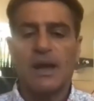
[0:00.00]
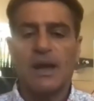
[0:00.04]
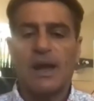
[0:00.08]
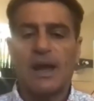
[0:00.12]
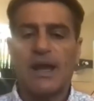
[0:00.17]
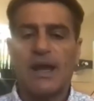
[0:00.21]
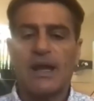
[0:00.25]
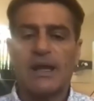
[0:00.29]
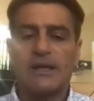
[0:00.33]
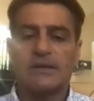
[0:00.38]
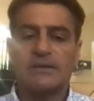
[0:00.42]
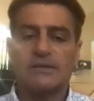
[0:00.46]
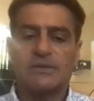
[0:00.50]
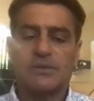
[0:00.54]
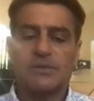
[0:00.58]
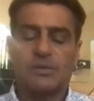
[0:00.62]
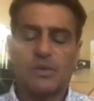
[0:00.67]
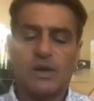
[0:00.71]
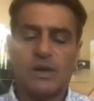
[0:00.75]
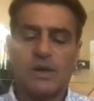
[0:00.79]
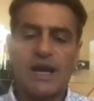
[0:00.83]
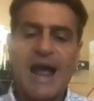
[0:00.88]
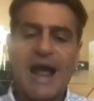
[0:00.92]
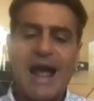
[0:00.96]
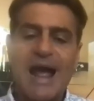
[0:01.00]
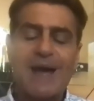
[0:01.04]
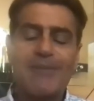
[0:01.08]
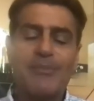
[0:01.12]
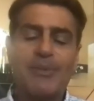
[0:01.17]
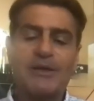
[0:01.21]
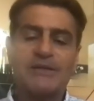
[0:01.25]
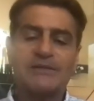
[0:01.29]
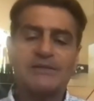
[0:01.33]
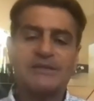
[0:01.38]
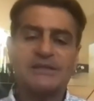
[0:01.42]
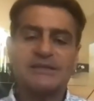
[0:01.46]
And what
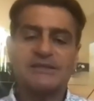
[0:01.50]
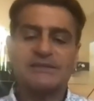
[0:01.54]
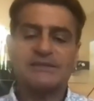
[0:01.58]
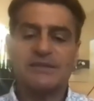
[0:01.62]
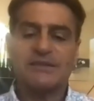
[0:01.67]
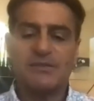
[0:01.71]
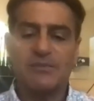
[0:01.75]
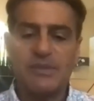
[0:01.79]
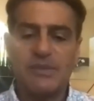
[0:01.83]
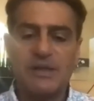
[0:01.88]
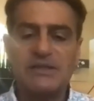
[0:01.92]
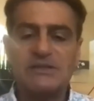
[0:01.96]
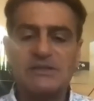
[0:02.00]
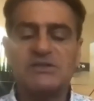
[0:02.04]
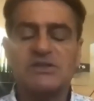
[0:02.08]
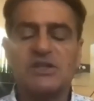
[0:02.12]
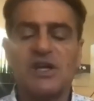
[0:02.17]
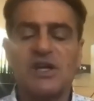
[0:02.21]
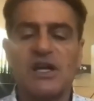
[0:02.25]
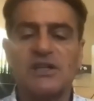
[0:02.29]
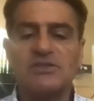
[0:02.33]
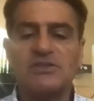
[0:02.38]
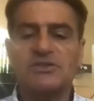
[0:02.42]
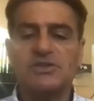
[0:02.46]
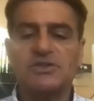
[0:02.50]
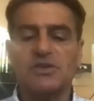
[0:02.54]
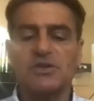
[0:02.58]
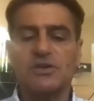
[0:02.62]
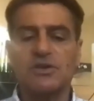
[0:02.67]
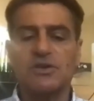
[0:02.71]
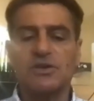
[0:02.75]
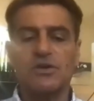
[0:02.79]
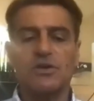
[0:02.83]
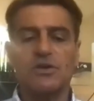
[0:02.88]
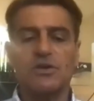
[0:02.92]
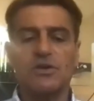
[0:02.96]
happens is the meat starts to
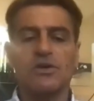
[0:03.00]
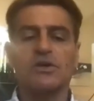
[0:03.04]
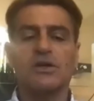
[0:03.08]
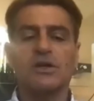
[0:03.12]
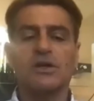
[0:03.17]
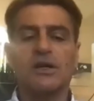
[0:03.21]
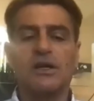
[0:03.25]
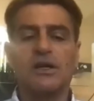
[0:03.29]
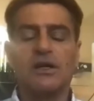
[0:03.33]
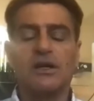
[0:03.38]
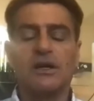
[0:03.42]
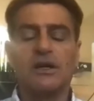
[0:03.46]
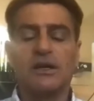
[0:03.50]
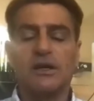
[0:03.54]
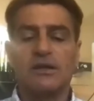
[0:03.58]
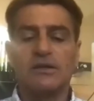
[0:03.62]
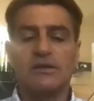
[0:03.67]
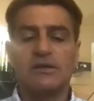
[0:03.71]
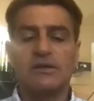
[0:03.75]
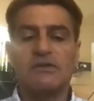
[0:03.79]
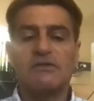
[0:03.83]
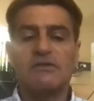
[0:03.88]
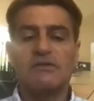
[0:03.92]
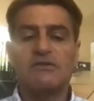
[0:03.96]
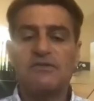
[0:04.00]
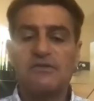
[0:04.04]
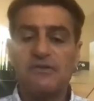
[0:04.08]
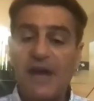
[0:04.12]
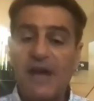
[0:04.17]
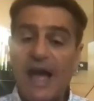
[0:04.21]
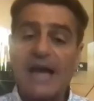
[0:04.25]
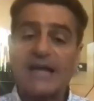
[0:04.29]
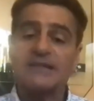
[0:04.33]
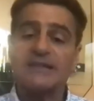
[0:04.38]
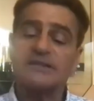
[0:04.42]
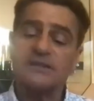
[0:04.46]
cook, the
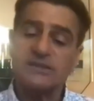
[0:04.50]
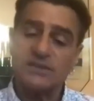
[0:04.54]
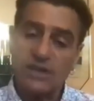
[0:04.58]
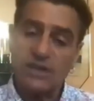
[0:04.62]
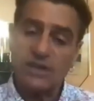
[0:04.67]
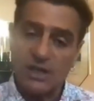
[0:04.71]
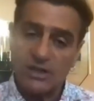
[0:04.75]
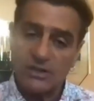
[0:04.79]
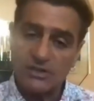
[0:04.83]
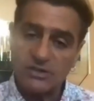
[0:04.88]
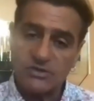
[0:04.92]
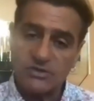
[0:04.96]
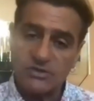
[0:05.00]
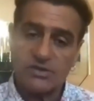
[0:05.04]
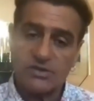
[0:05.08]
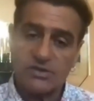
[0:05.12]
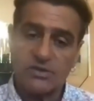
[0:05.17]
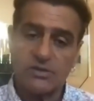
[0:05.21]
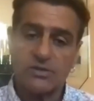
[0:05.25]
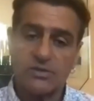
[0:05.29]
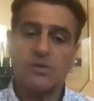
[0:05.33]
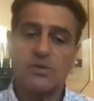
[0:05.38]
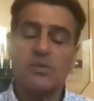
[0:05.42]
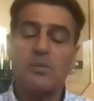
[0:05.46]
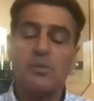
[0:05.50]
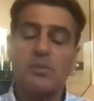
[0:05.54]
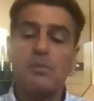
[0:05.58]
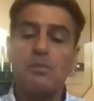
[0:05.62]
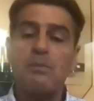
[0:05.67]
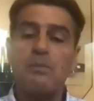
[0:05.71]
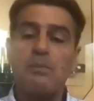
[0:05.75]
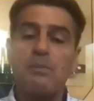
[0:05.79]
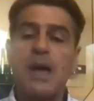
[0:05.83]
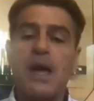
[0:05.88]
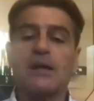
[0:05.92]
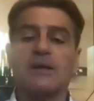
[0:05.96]
fat starts to
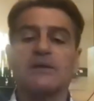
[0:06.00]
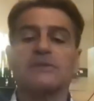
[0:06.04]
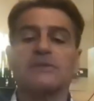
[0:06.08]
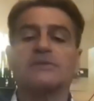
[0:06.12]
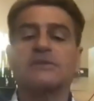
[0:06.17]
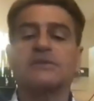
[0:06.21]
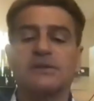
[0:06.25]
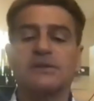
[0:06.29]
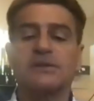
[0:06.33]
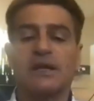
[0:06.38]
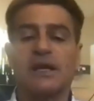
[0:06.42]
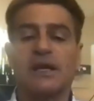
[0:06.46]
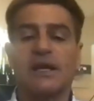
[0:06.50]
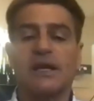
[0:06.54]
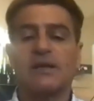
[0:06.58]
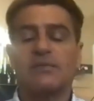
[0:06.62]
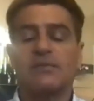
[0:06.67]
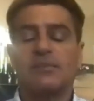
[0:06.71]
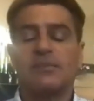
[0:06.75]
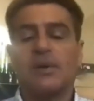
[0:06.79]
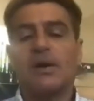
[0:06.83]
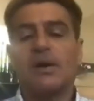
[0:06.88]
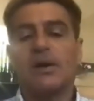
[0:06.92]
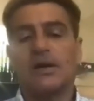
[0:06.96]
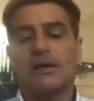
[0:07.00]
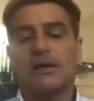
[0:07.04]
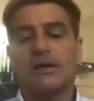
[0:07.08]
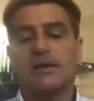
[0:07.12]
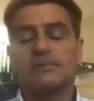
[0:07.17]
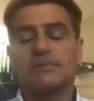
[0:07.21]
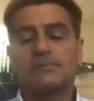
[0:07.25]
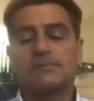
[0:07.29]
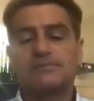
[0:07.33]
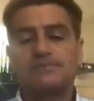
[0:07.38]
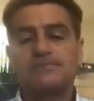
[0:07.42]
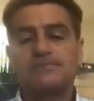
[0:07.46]
melt and burn.